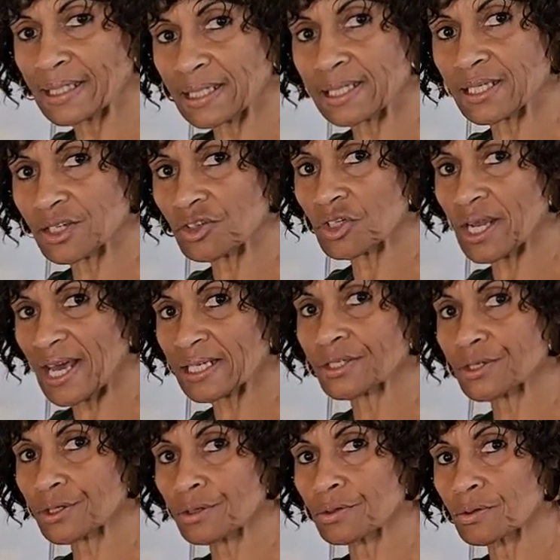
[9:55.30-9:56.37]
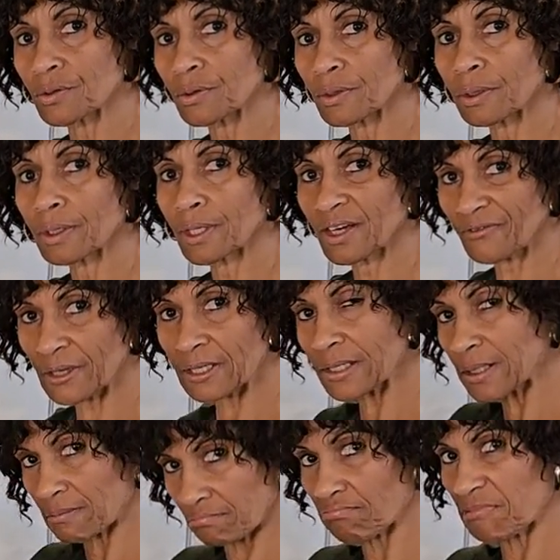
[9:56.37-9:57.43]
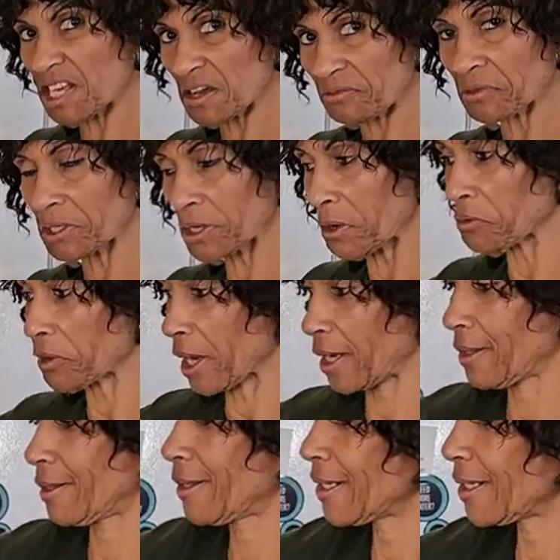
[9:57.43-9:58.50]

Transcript: the decision as to if it's definitely okay.